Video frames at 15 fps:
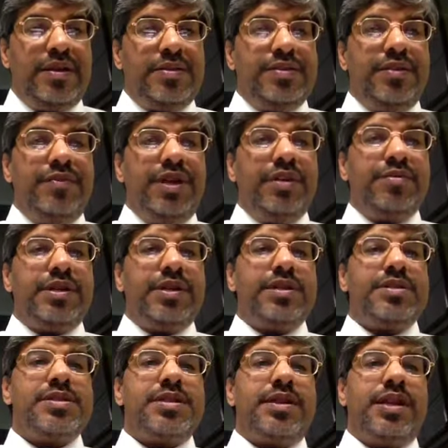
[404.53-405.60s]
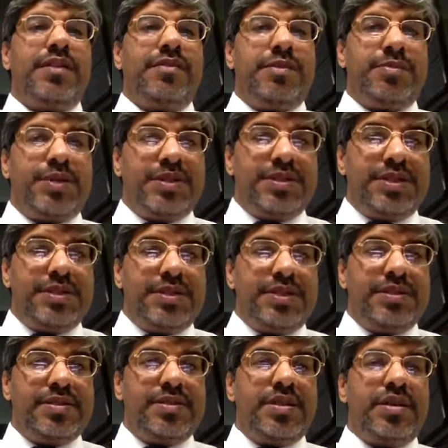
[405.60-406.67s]
So we have to understand our
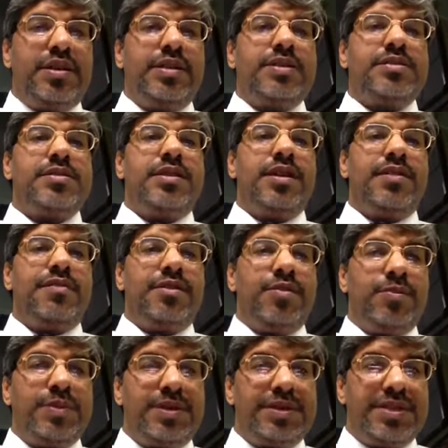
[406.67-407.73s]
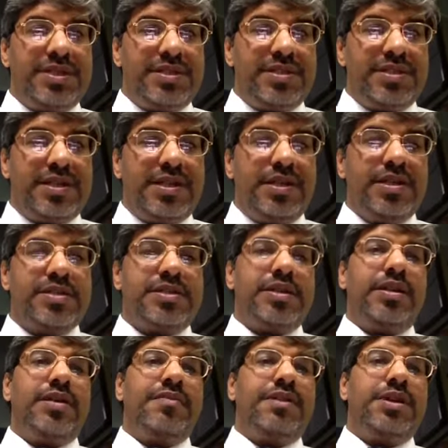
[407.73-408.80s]
processes, understand our operations,
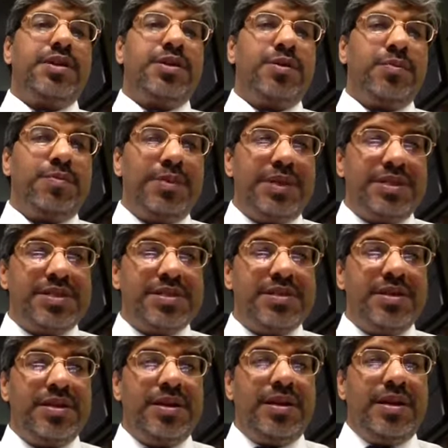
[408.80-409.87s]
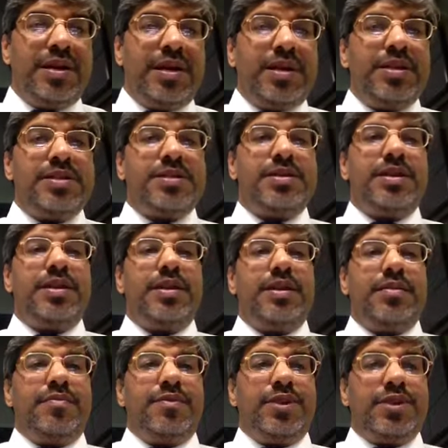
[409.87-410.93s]
understand our equipments, understand
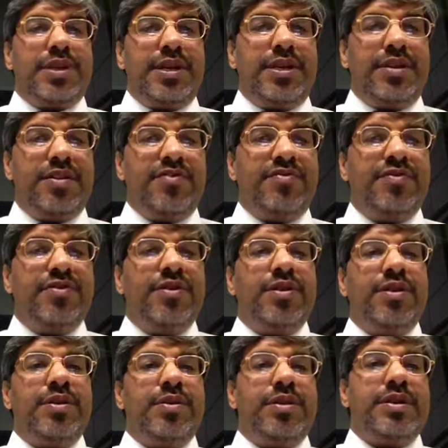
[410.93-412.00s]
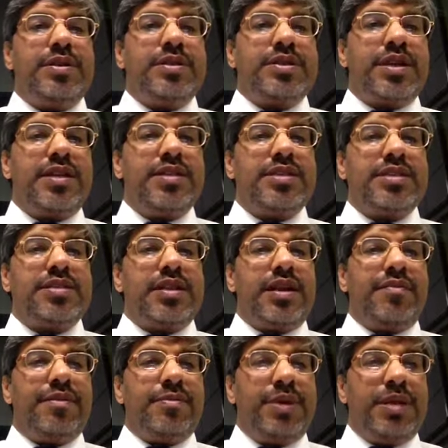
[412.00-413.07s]
what kind of skills
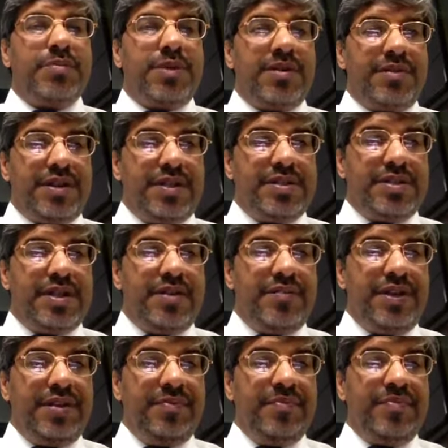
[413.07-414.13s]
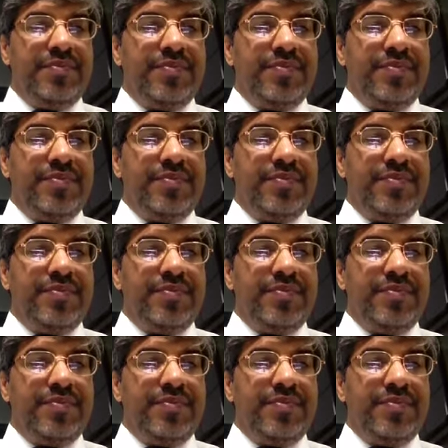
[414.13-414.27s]
our manpower is having,